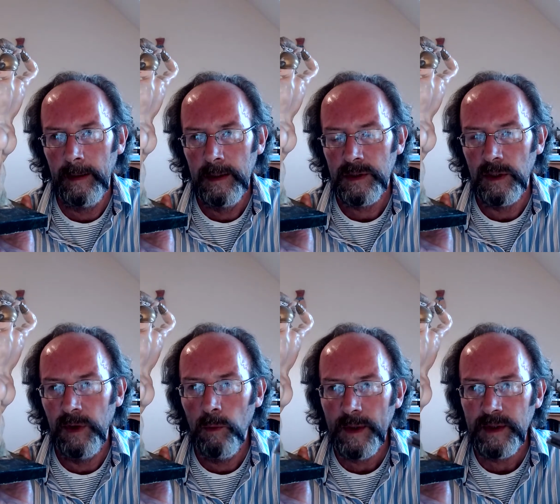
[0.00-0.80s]
So if
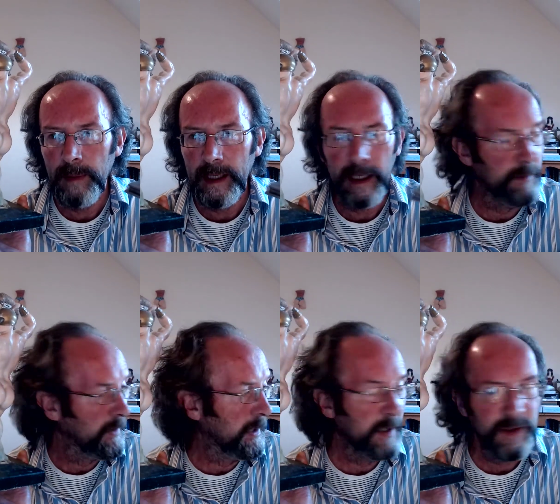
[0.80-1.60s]
you want to make anything,
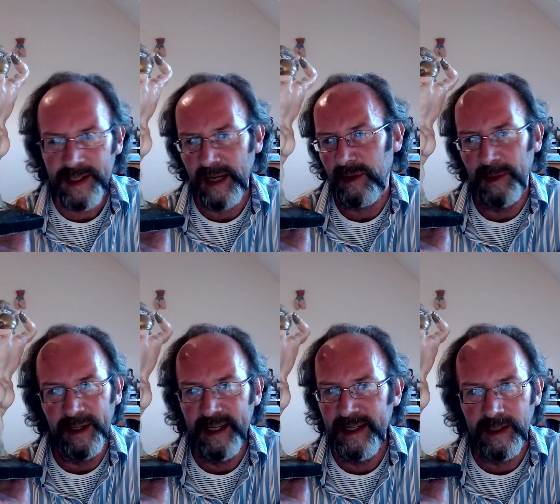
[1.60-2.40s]
and it doesn't have to be
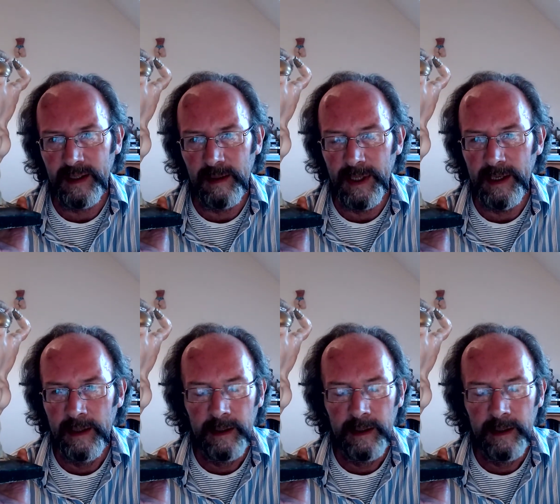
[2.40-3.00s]
these, it can be,